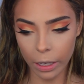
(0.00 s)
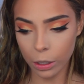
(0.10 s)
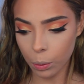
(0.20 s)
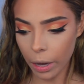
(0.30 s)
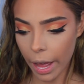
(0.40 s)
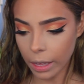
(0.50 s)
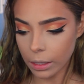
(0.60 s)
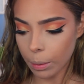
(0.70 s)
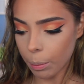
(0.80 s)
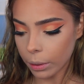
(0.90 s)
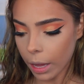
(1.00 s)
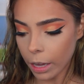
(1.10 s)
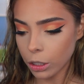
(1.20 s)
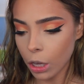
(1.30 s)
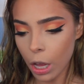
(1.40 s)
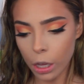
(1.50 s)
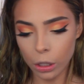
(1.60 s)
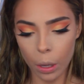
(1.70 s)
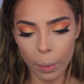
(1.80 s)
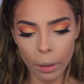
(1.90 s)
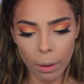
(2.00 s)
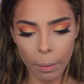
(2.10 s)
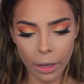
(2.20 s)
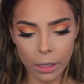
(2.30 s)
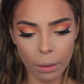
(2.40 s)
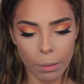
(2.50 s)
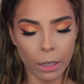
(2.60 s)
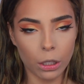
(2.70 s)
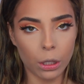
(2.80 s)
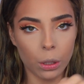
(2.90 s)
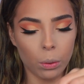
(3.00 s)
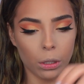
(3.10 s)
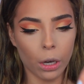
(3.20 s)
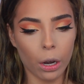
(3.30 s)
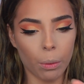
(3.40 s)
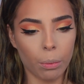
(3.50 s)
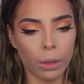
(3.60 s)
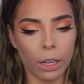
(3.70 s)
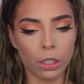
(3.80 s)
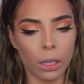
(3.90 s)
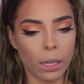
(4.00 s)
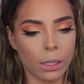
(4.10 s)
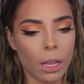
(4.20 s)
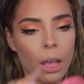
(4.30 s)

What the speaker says: I just want to add some blush. So I'm going to be mixing my 2 Tarte blushes.